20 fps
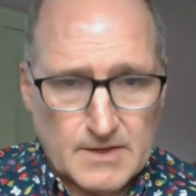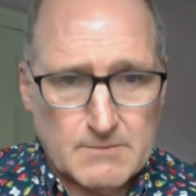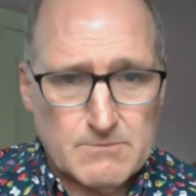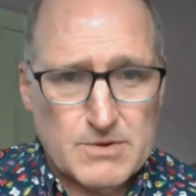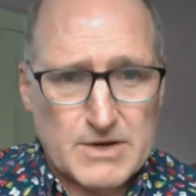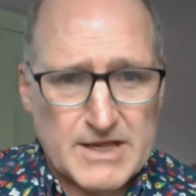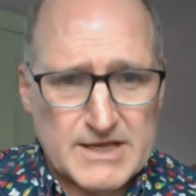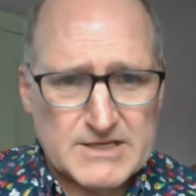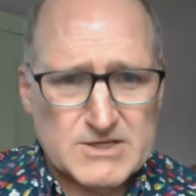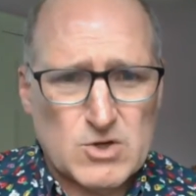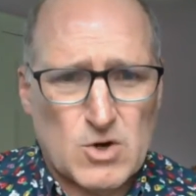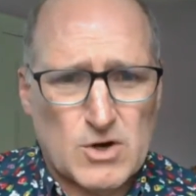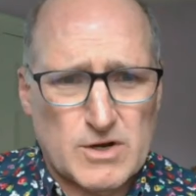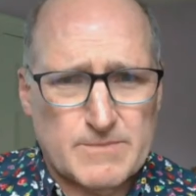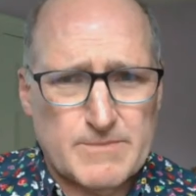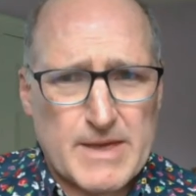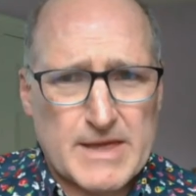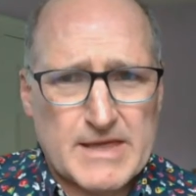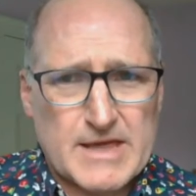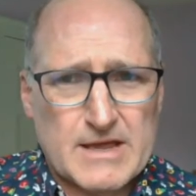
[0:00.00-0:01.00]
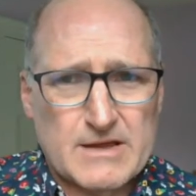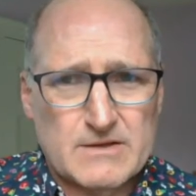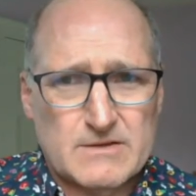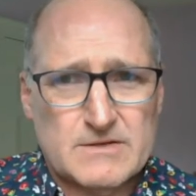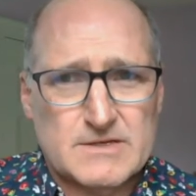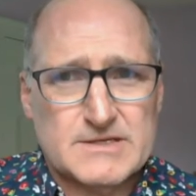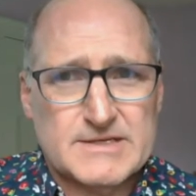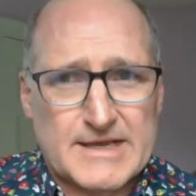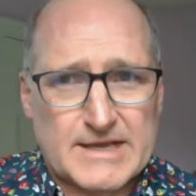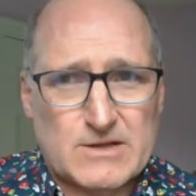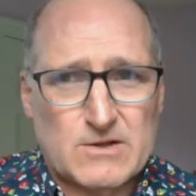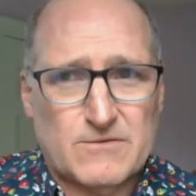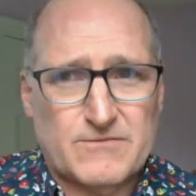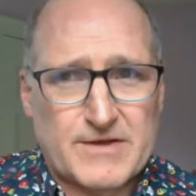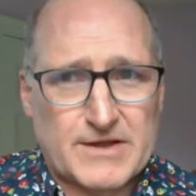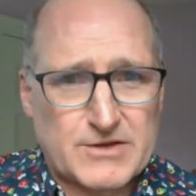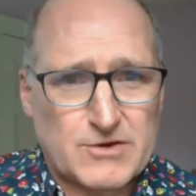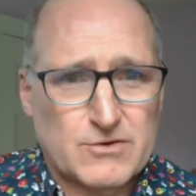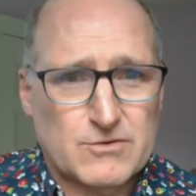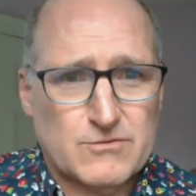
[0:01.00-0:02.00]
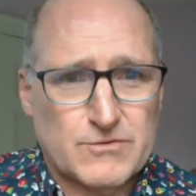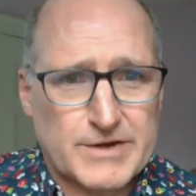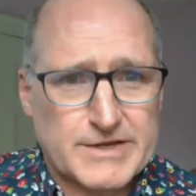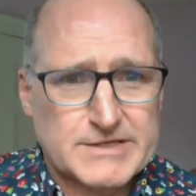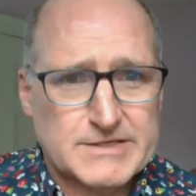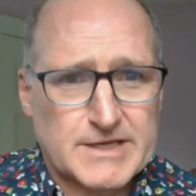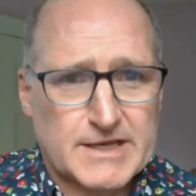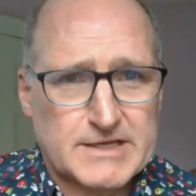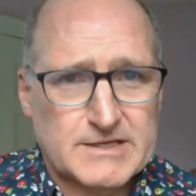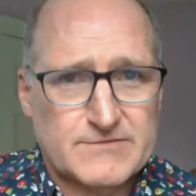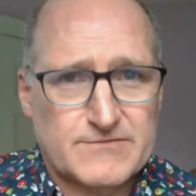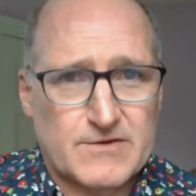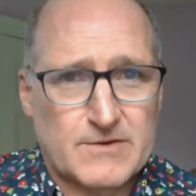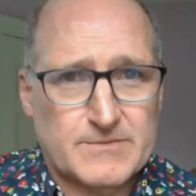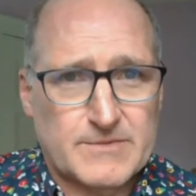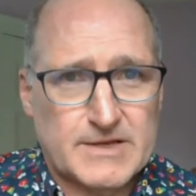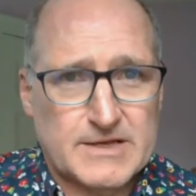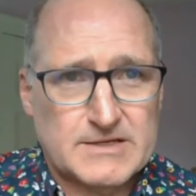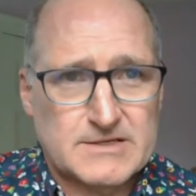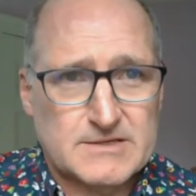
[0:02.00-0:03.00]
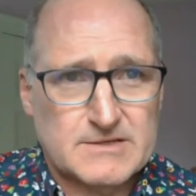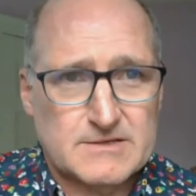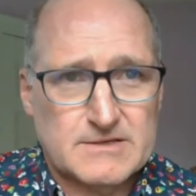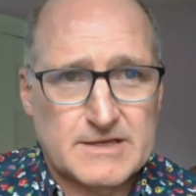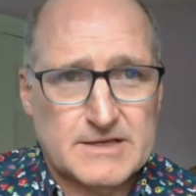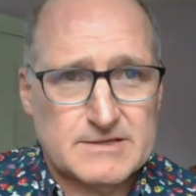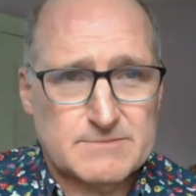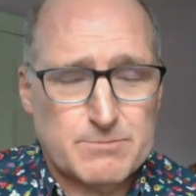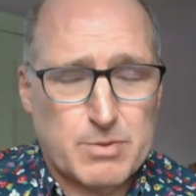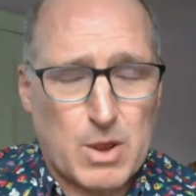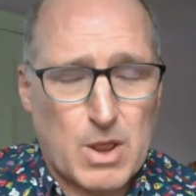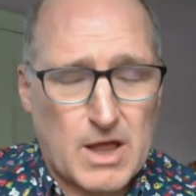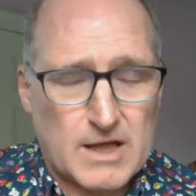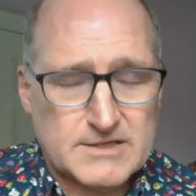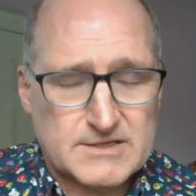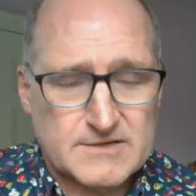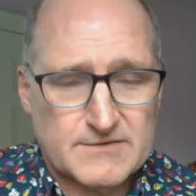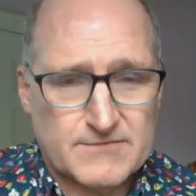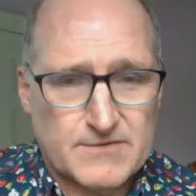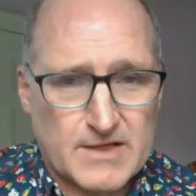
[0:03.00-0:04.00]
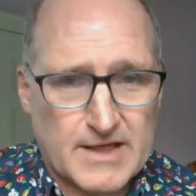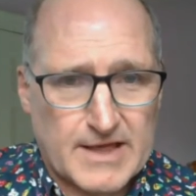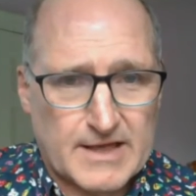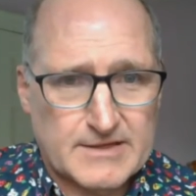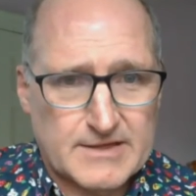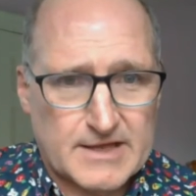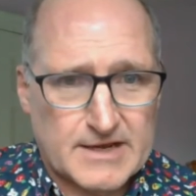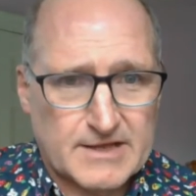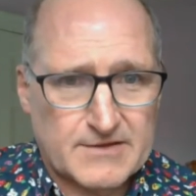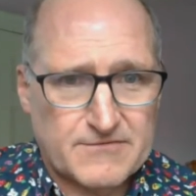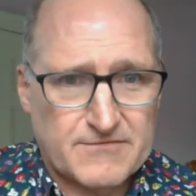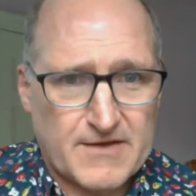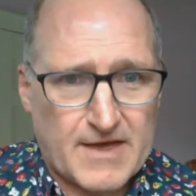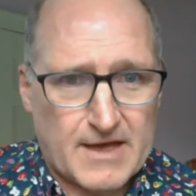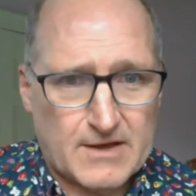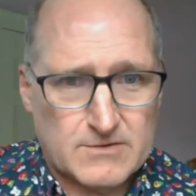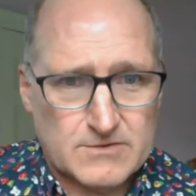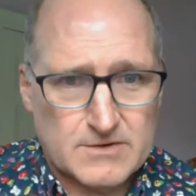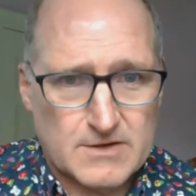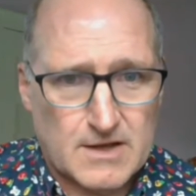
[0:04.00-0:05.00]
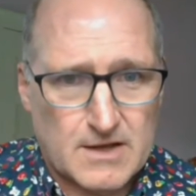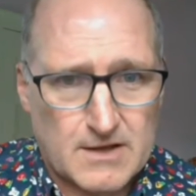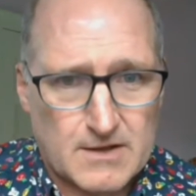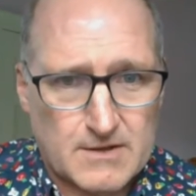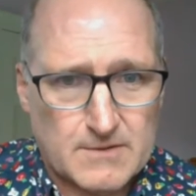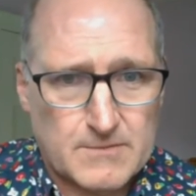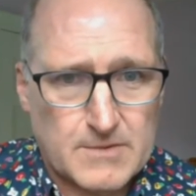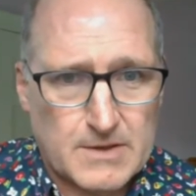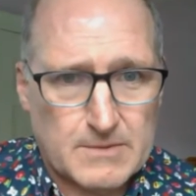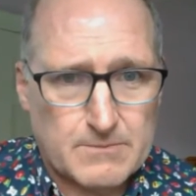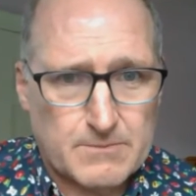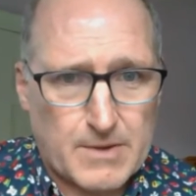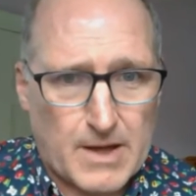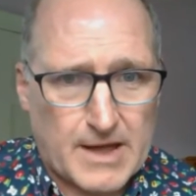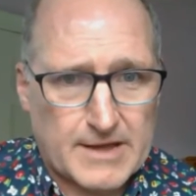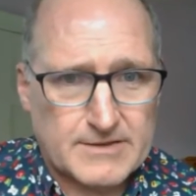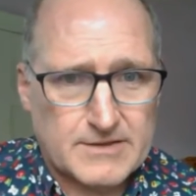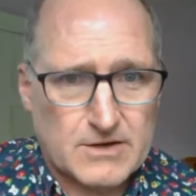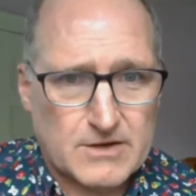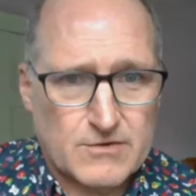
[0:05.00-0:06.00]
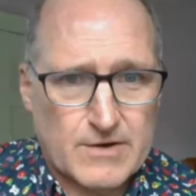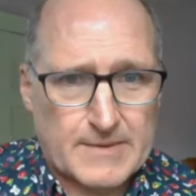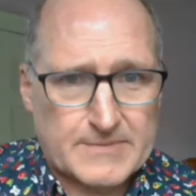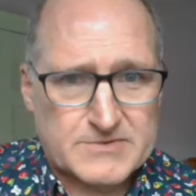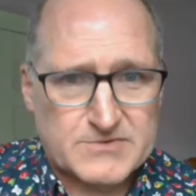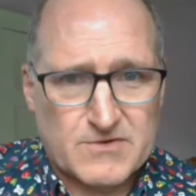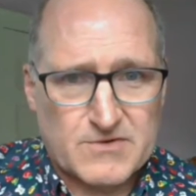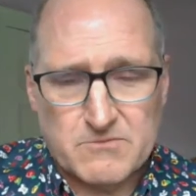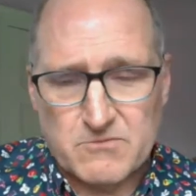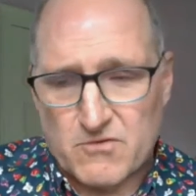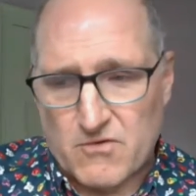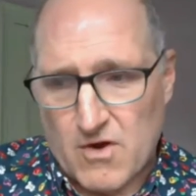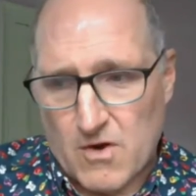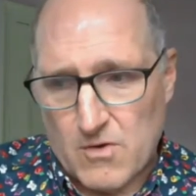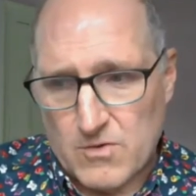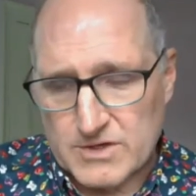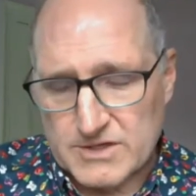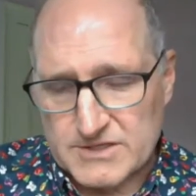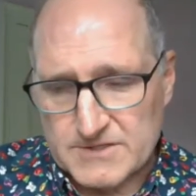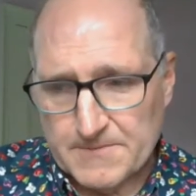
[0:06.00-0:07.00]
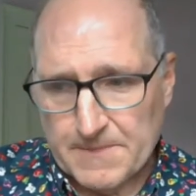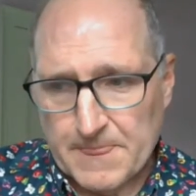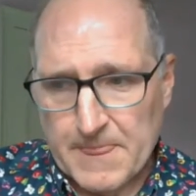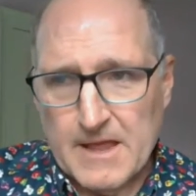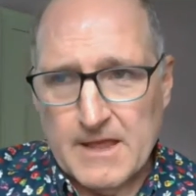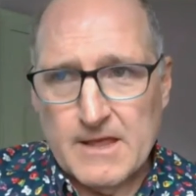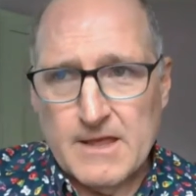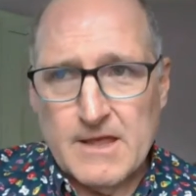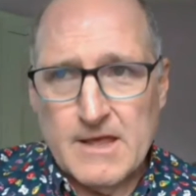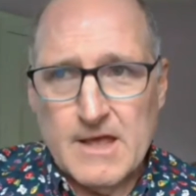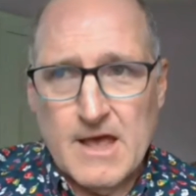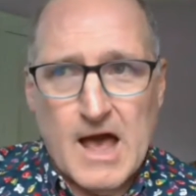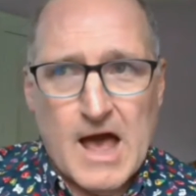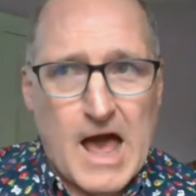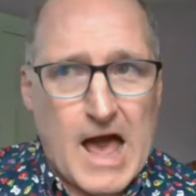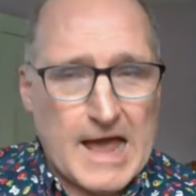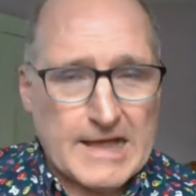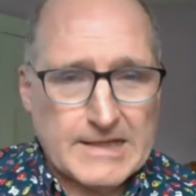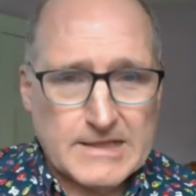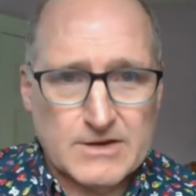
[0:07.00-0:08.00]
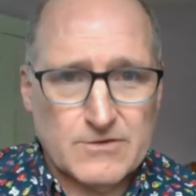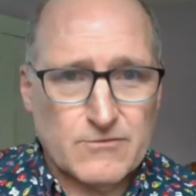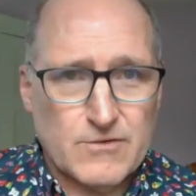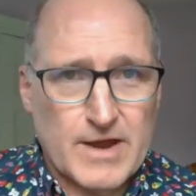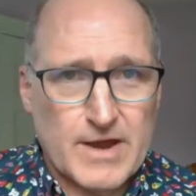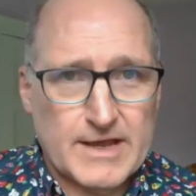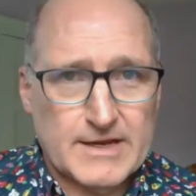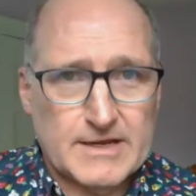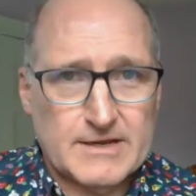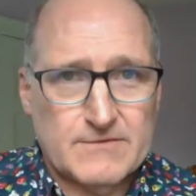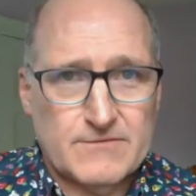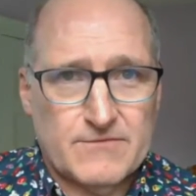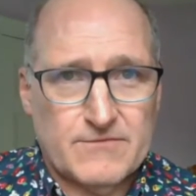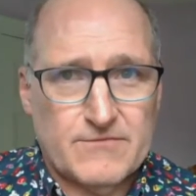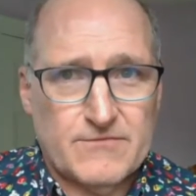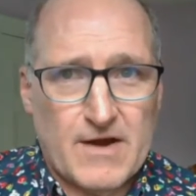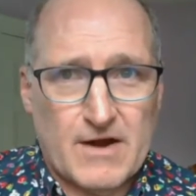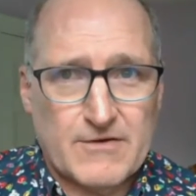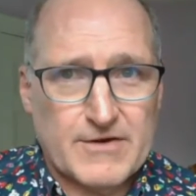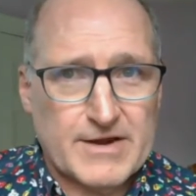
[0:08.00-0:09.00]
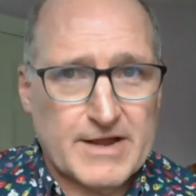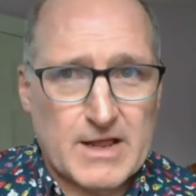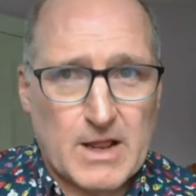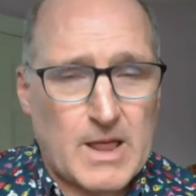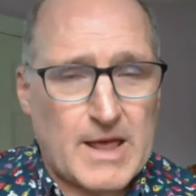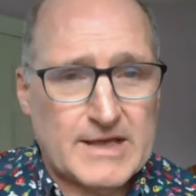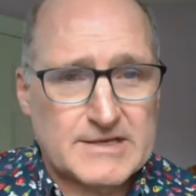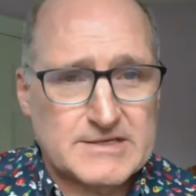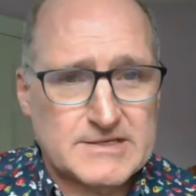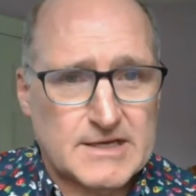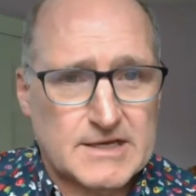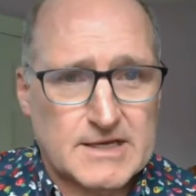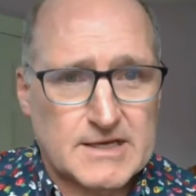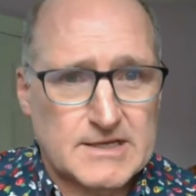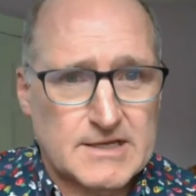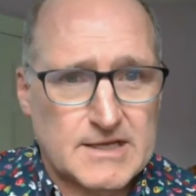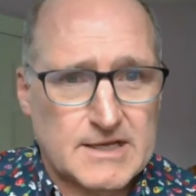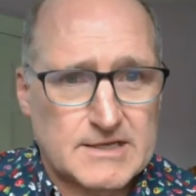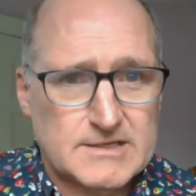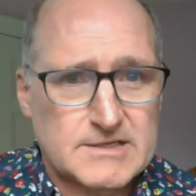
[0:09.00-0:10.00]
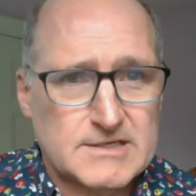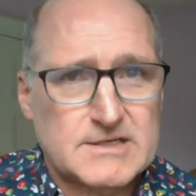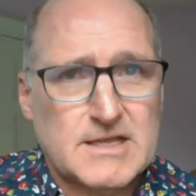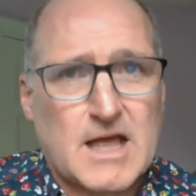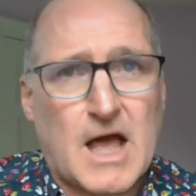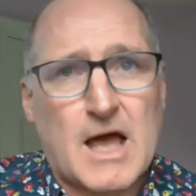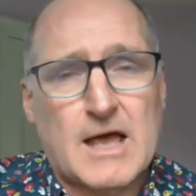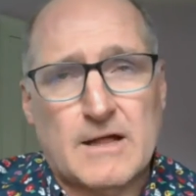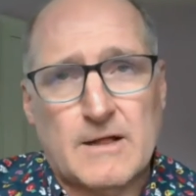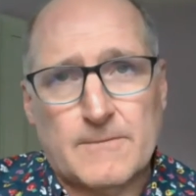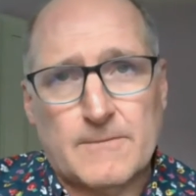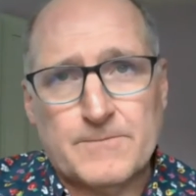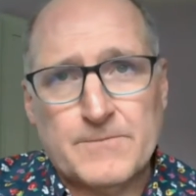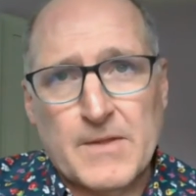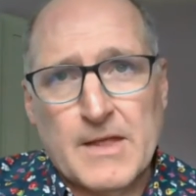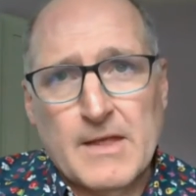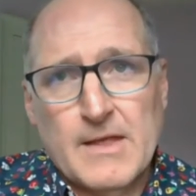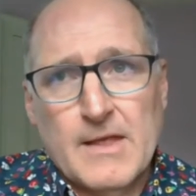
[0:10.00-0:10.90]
But he started making single vineyard Rieslings from these plots of land that he found and buying the grapes from growers. Highly rated, very classic in style.